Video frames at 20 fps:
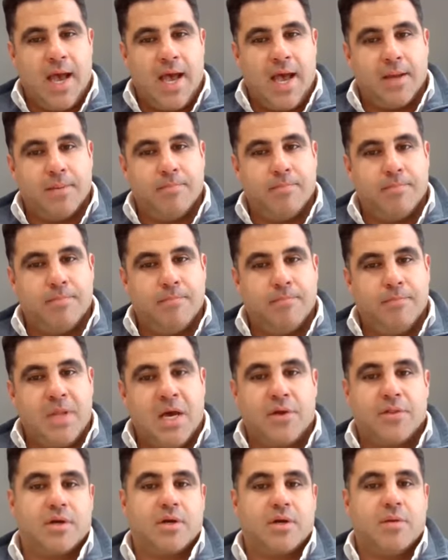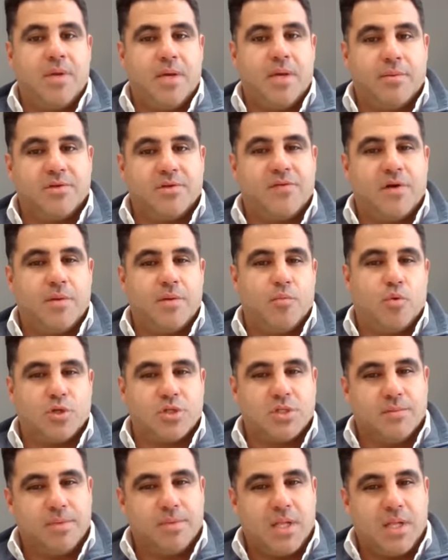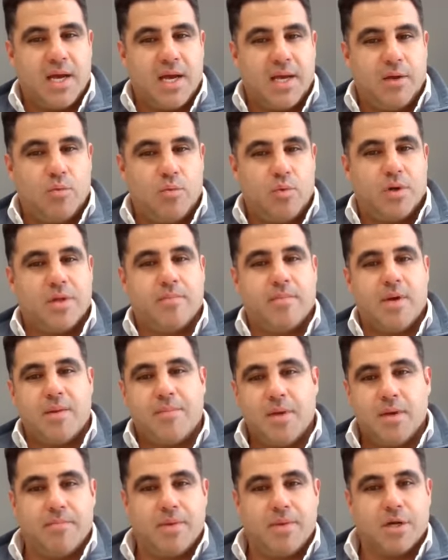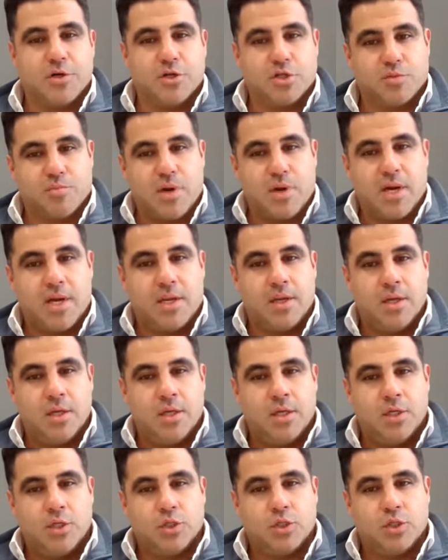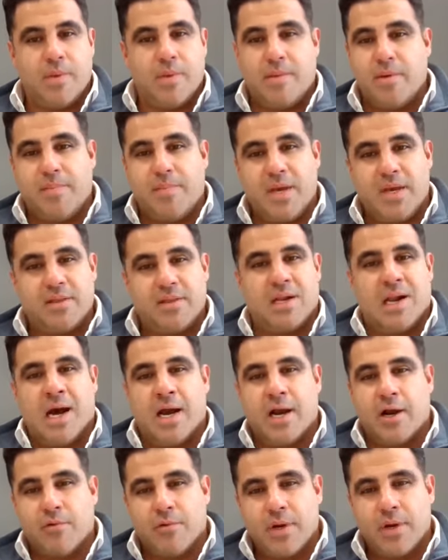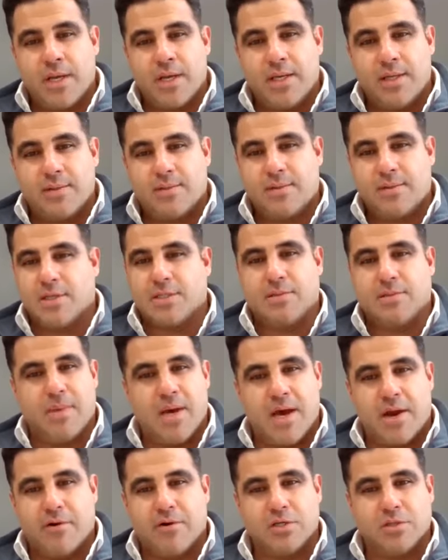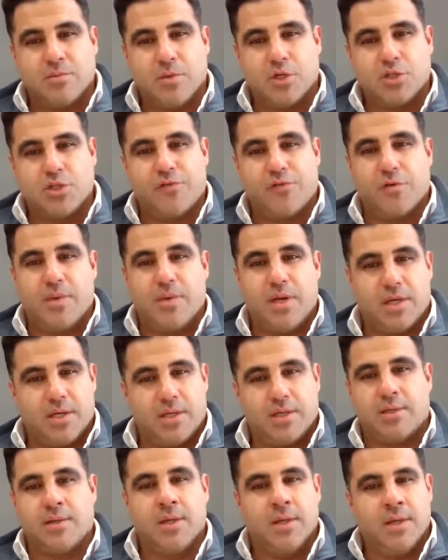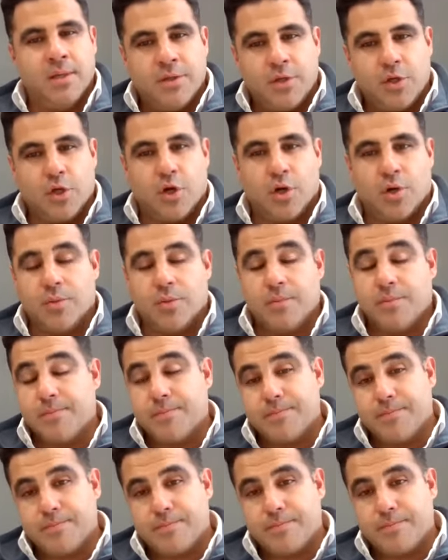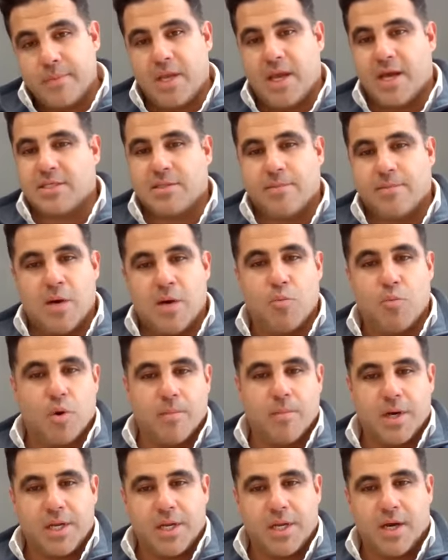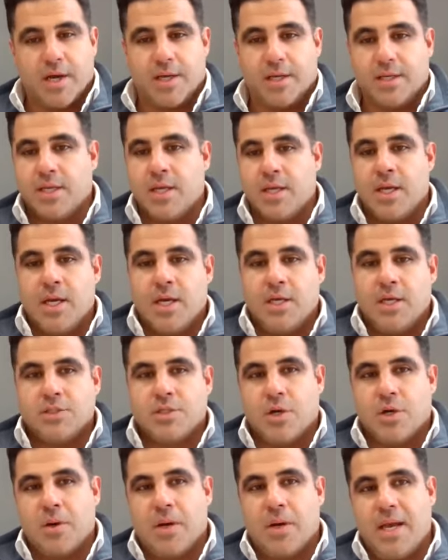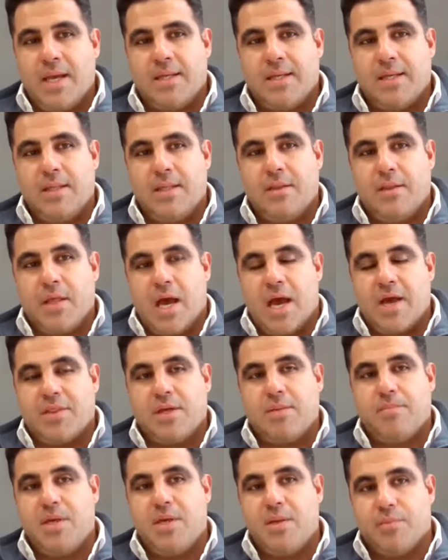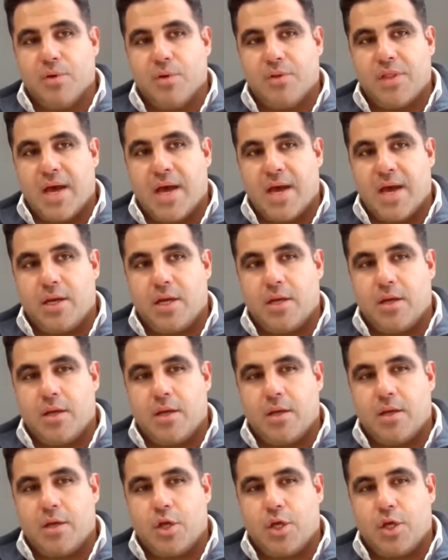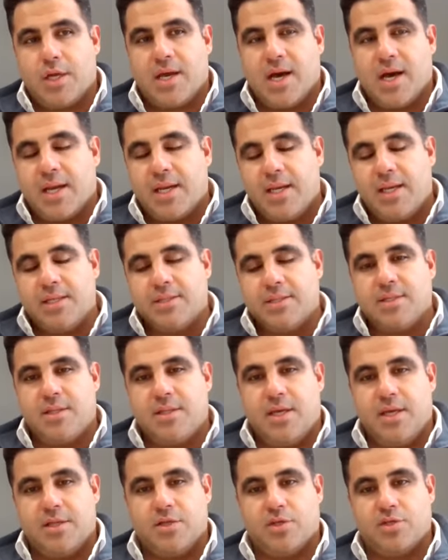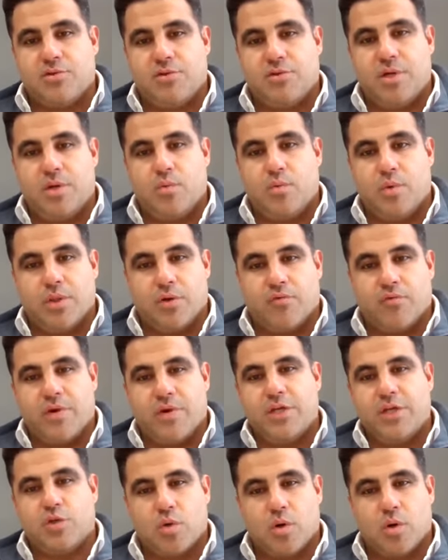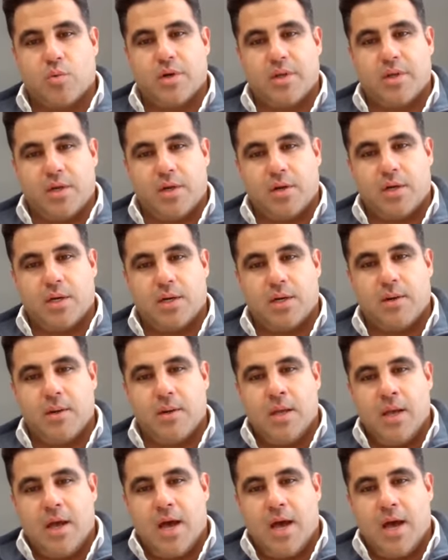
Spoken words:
And now they're going to be able to find more supply where there might be a bigger spread. So maybe paying that higher rate doesn't matter as much if you're making, X amount more money on it. So I think people that got into the industry when the rates were where they are,